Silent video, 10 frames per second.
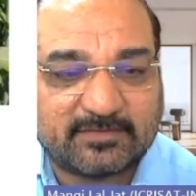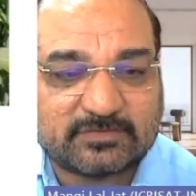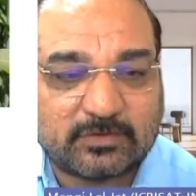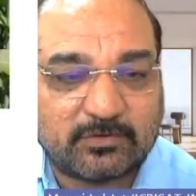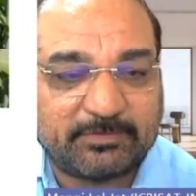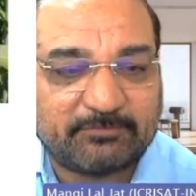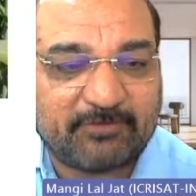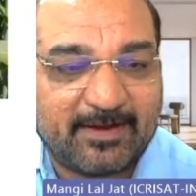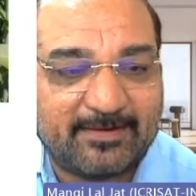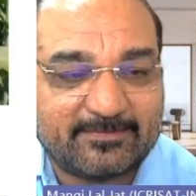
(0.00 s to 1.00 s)
So we
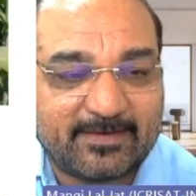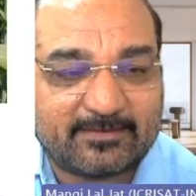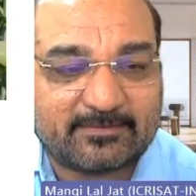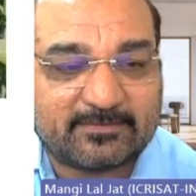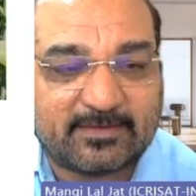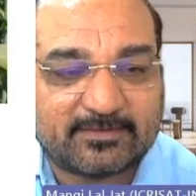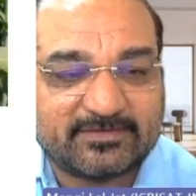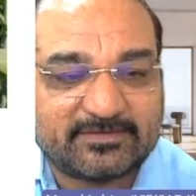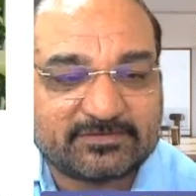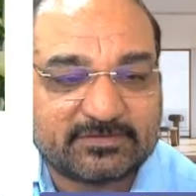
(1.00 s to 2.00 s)
find that
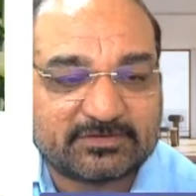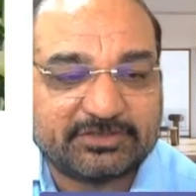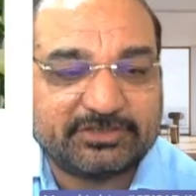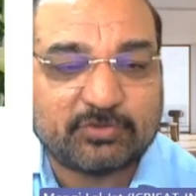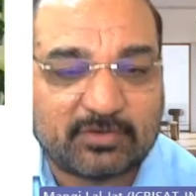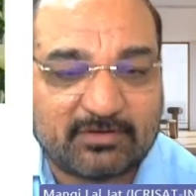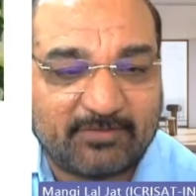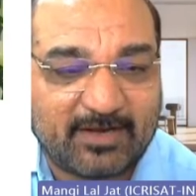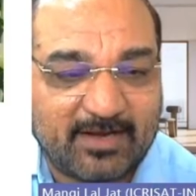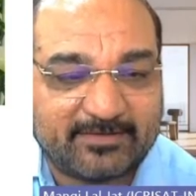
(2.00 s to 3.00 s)
these three sorghum
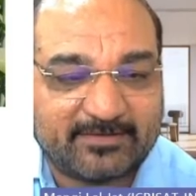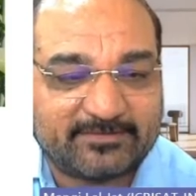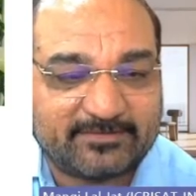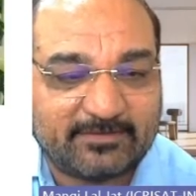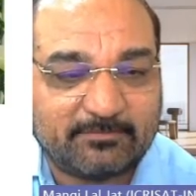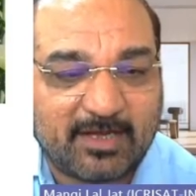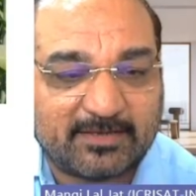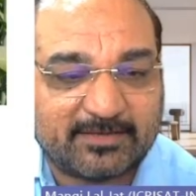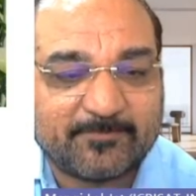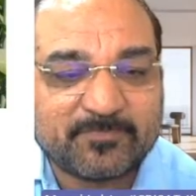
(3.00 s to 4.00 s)
varieties in
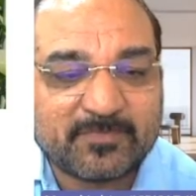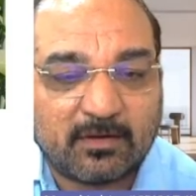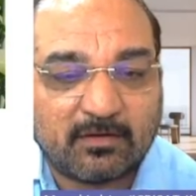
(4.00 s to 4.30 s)
Mali,